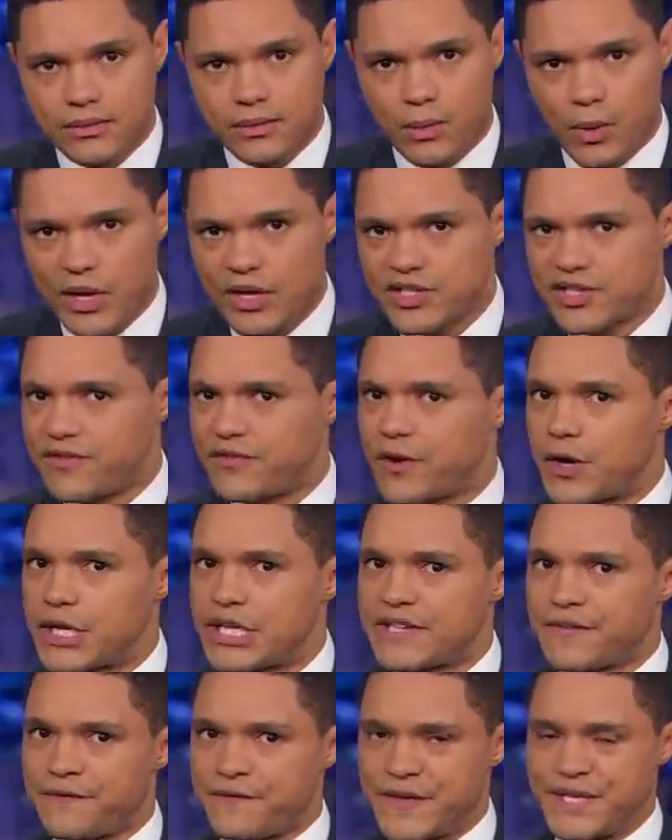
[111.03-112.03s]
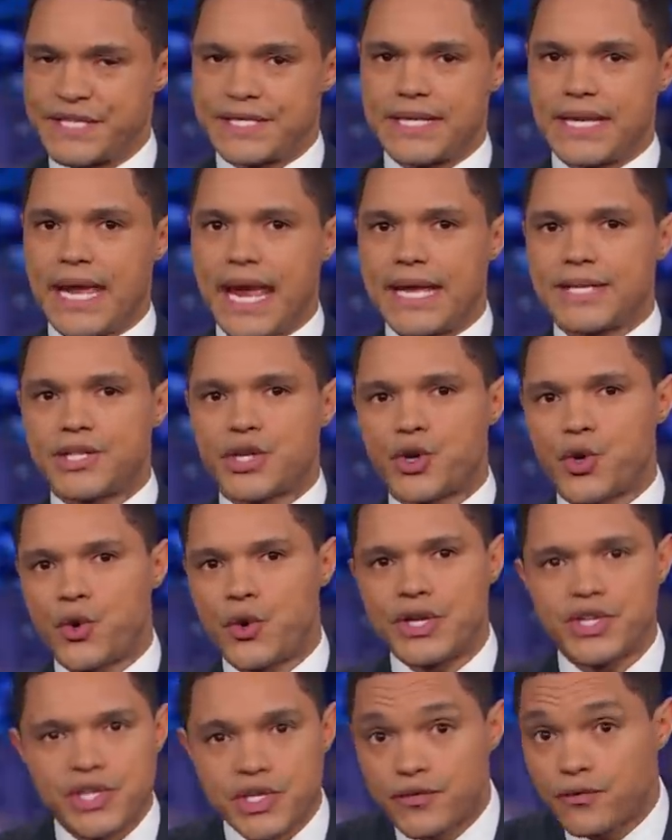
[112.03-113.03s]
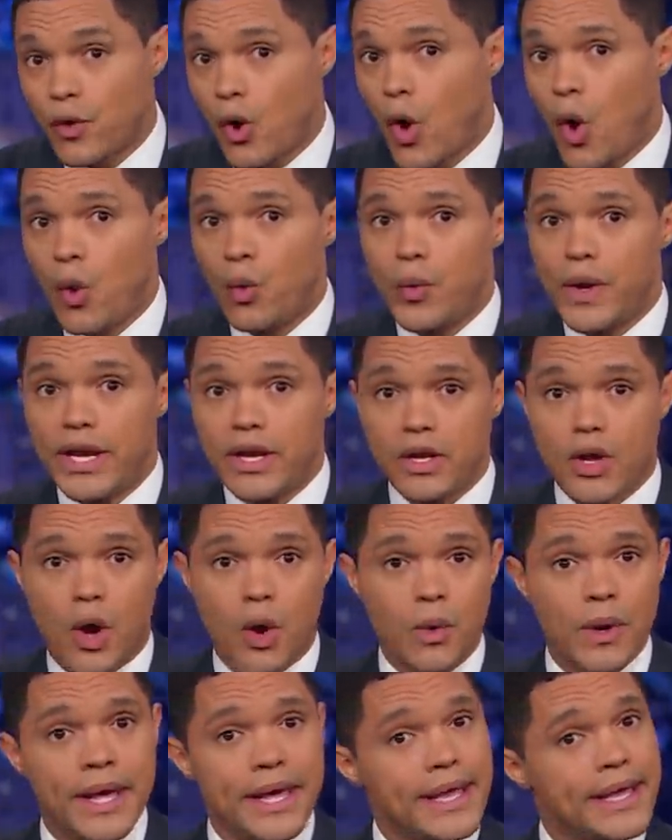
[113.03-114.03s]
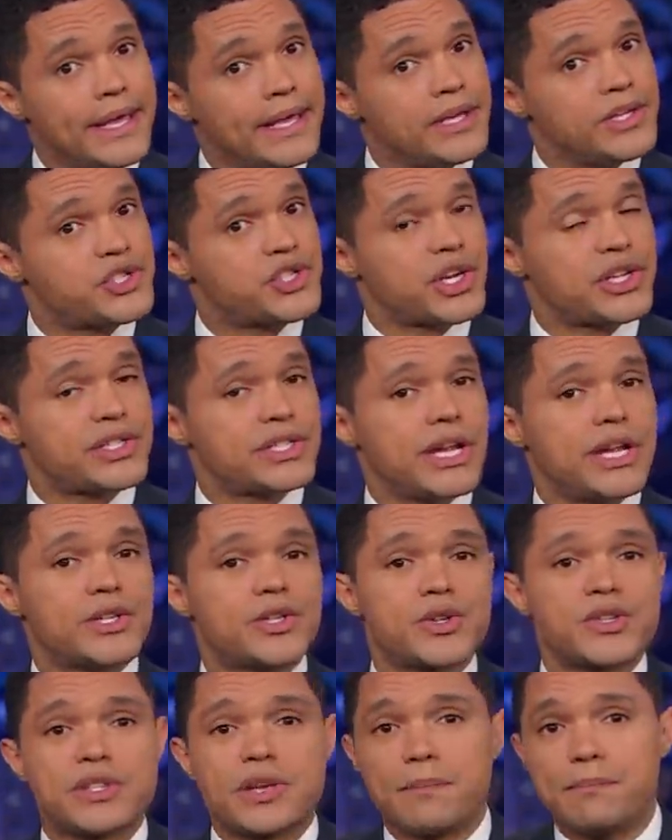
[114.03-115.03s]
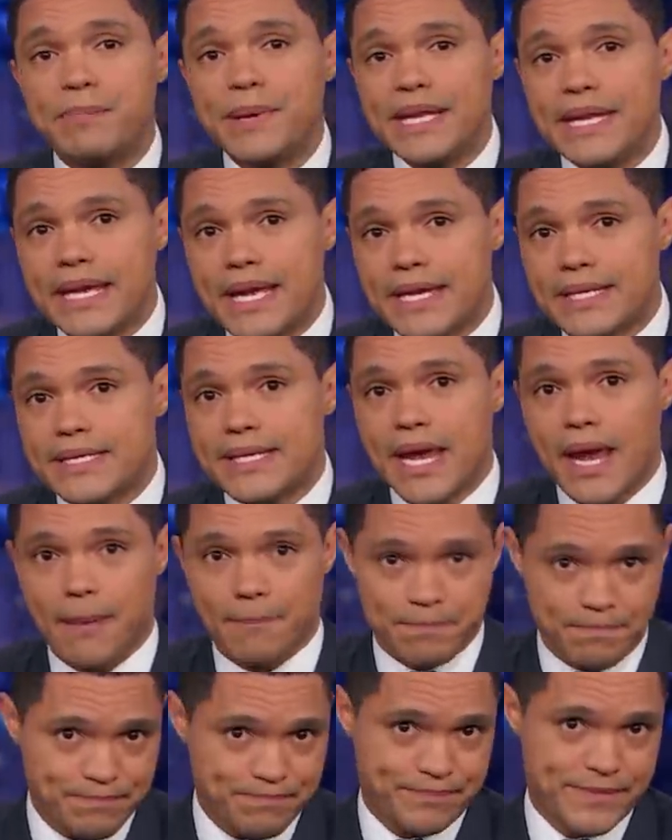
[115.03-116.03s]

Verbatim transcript: Whales are very sophisticated creatures. For all we know, he's just into some BDSM.